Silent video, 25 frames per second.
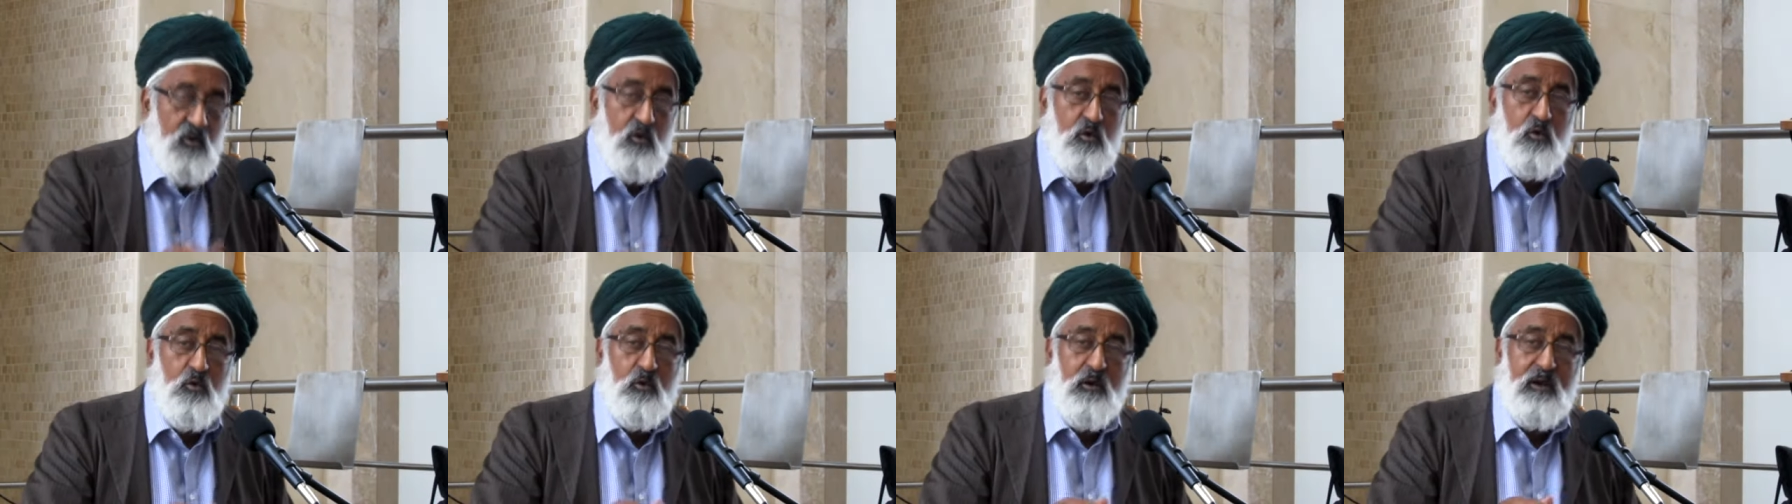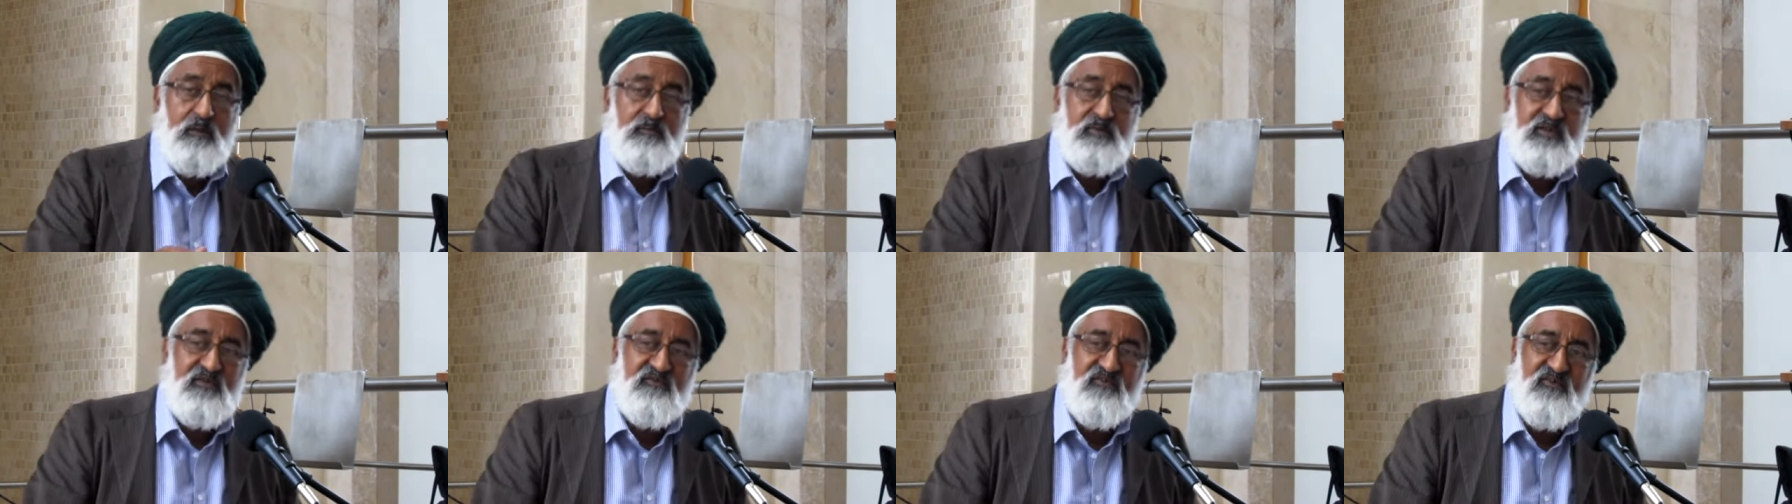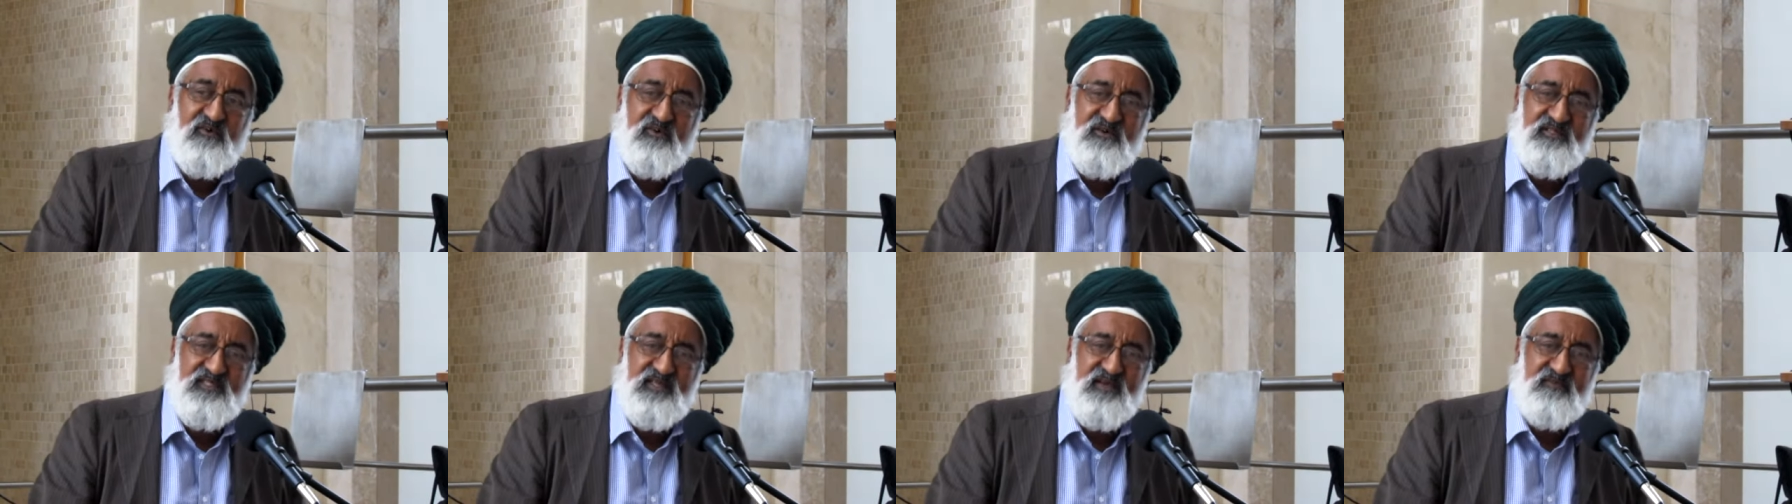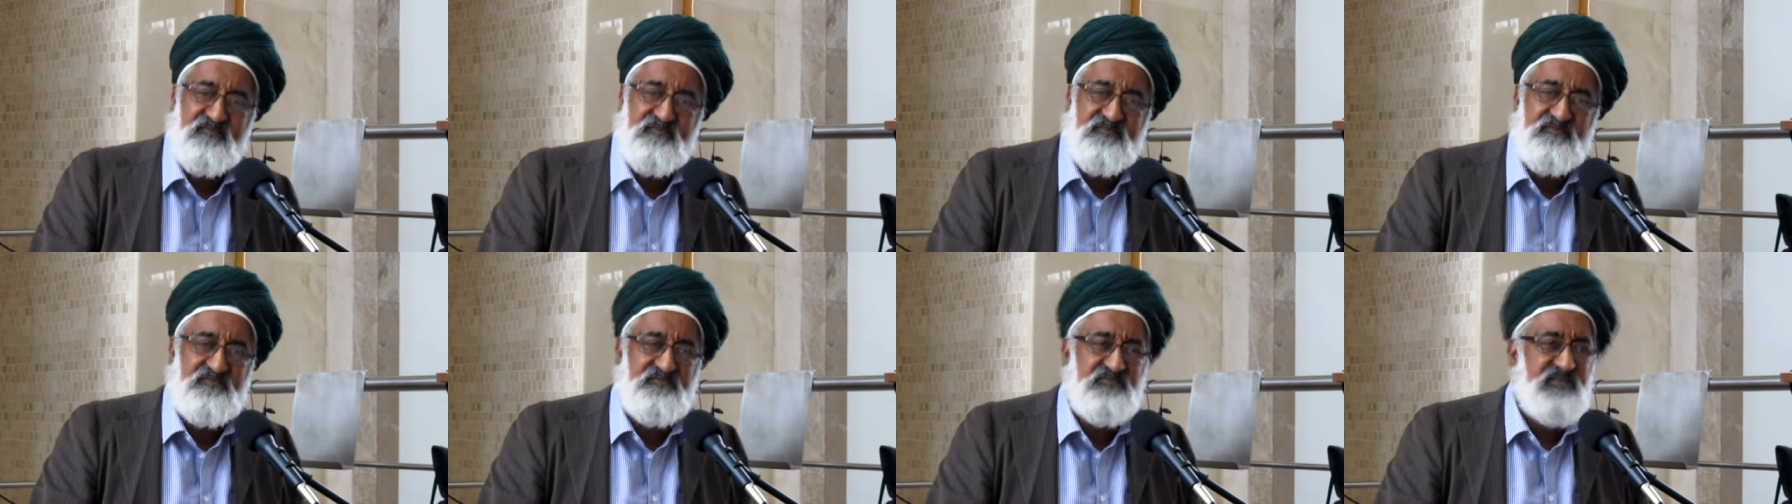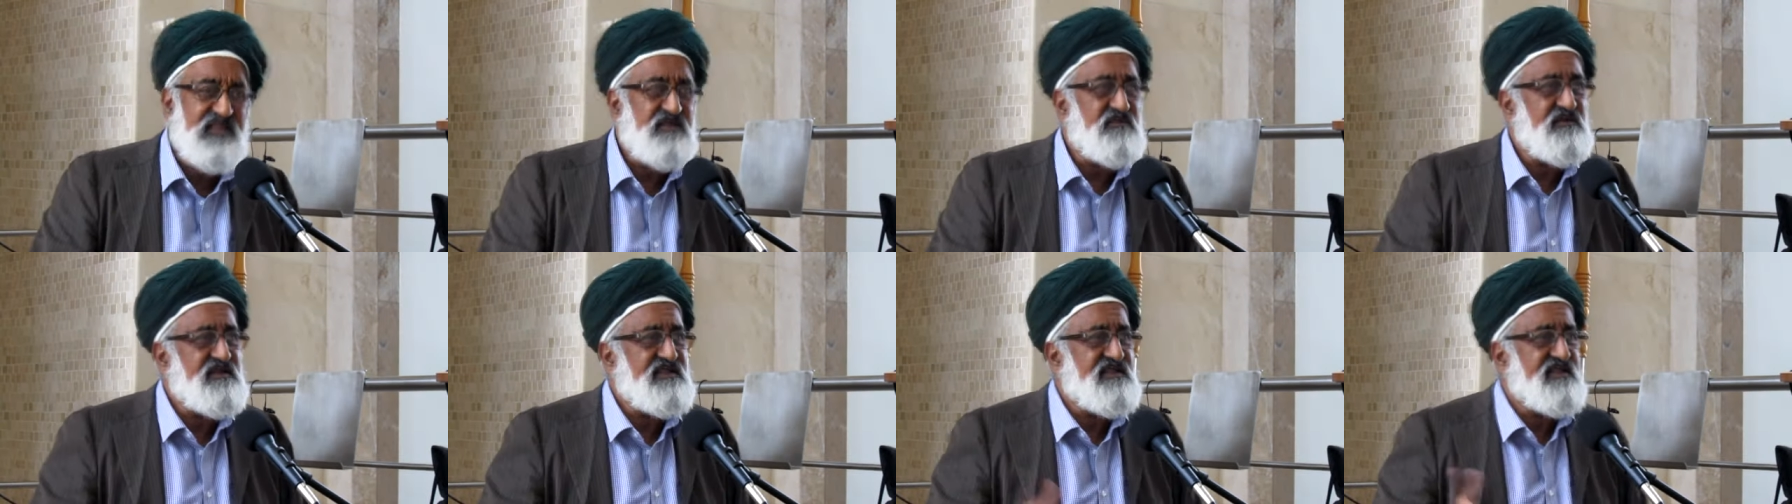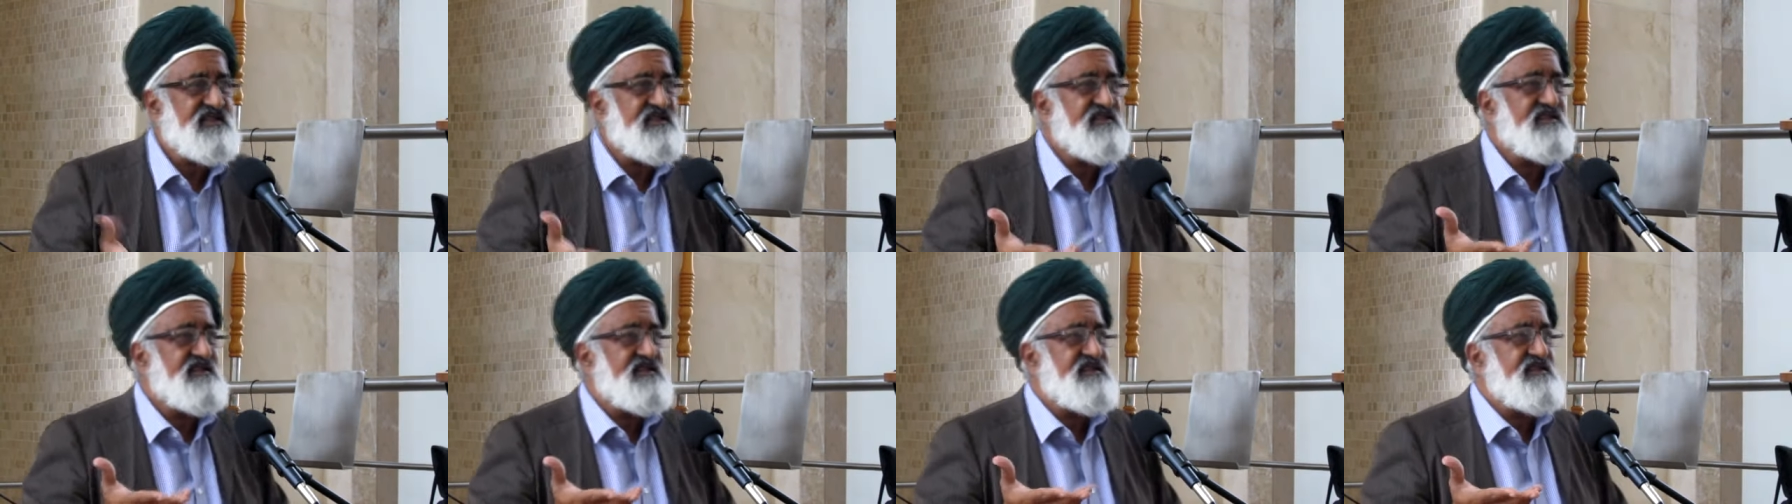who were before them. This,
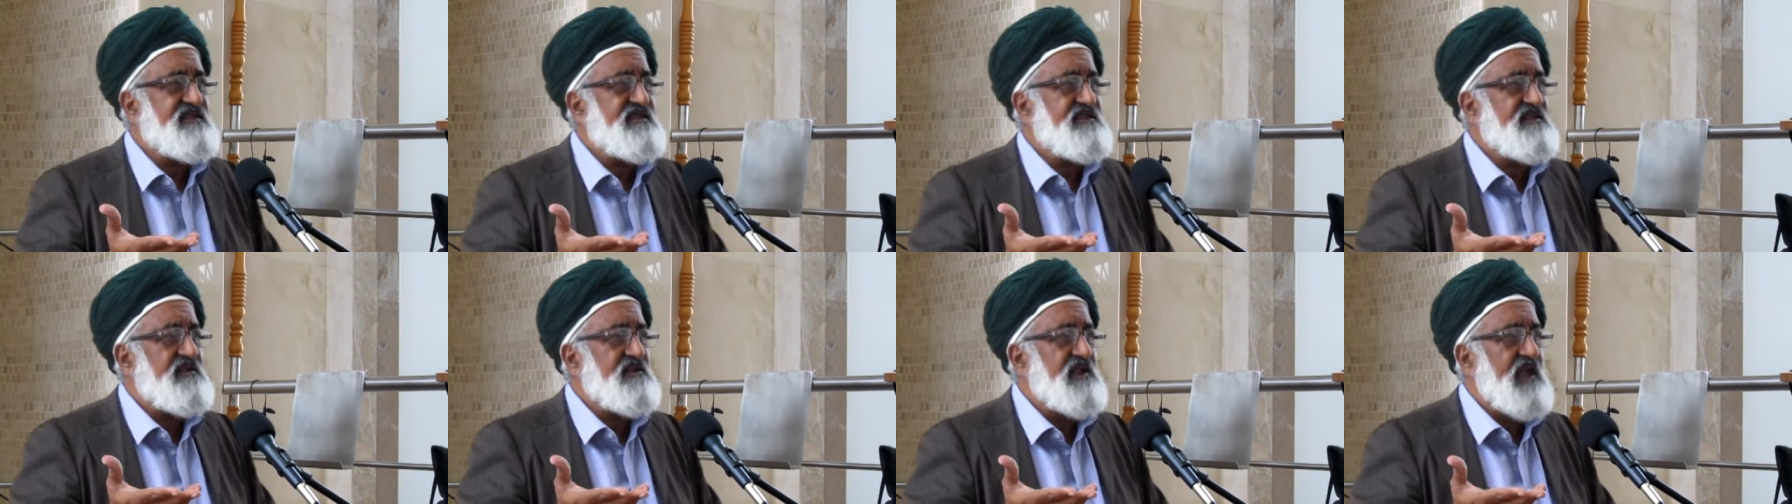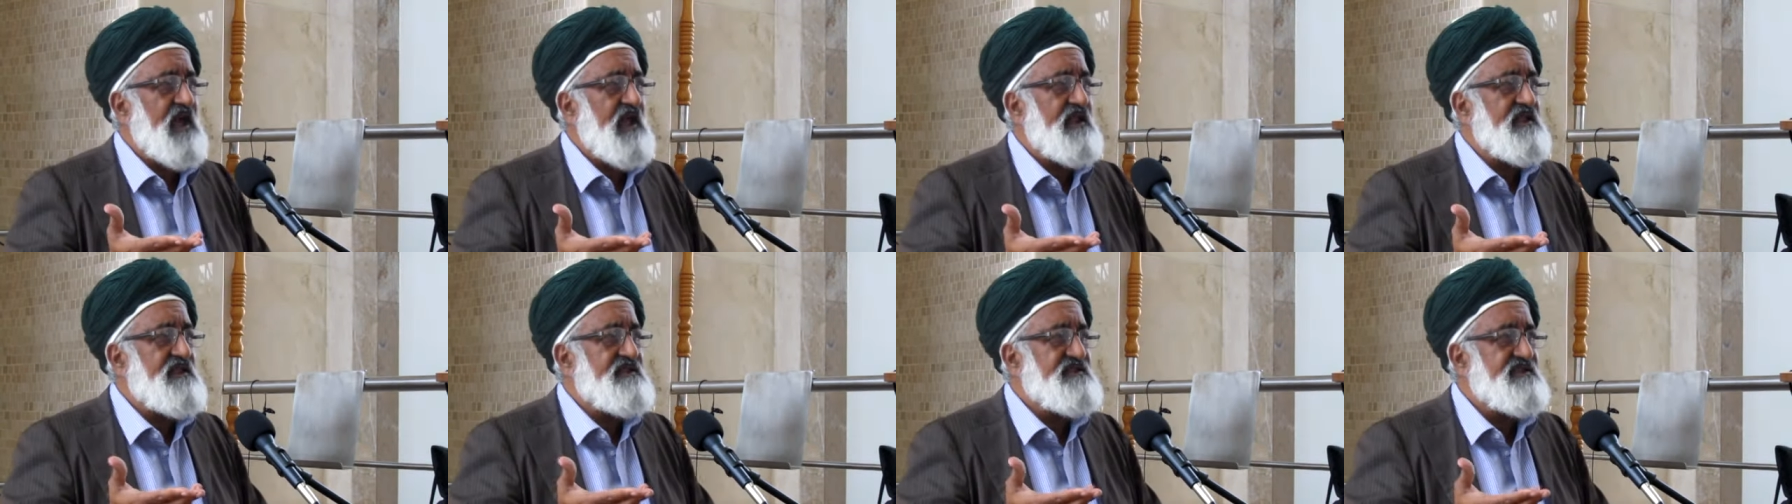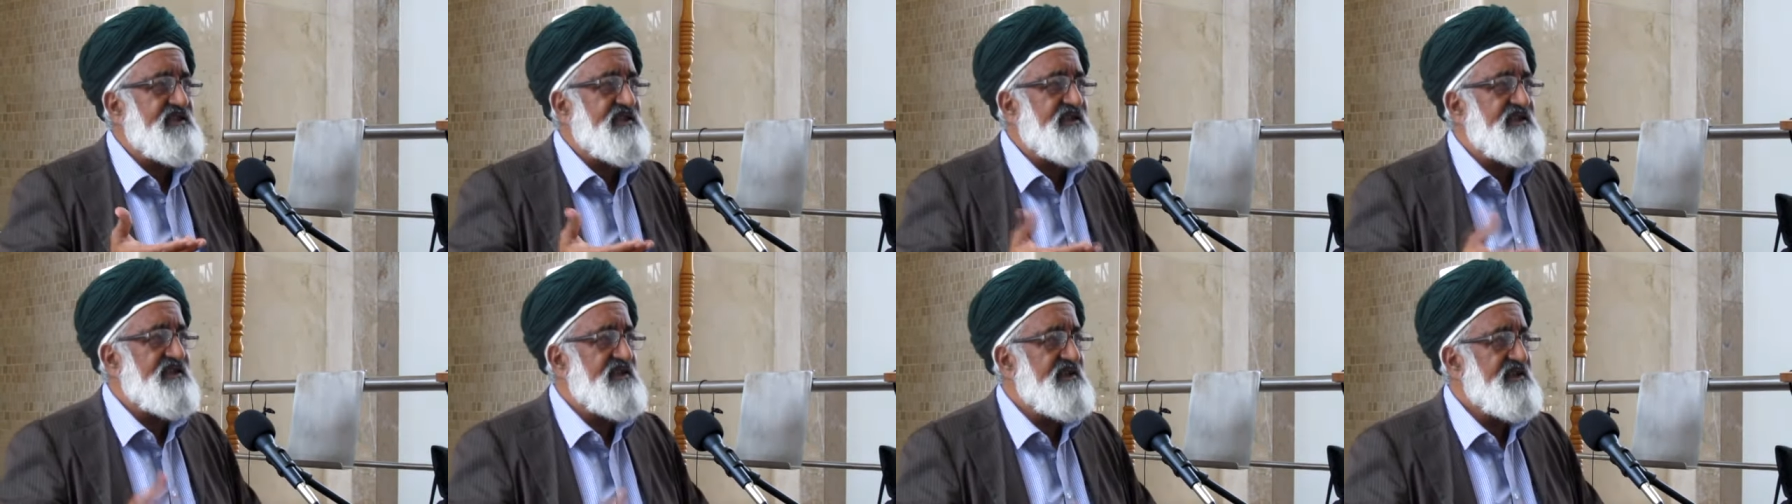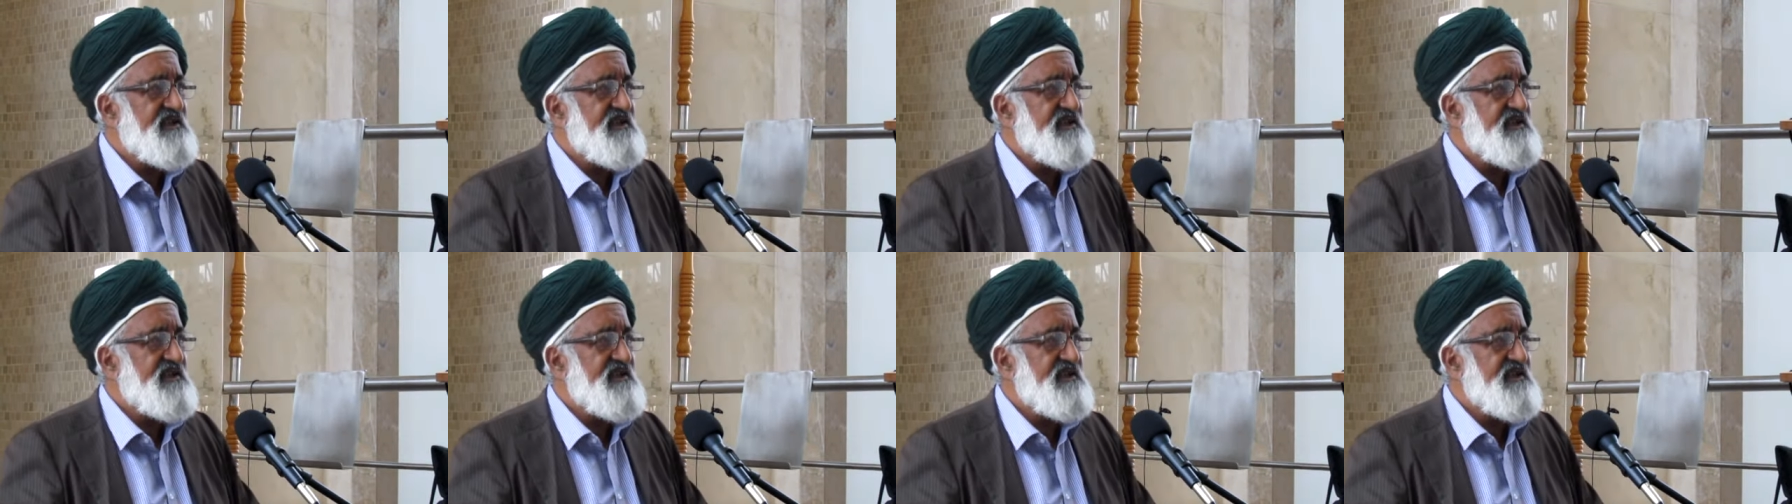was, this is the reality.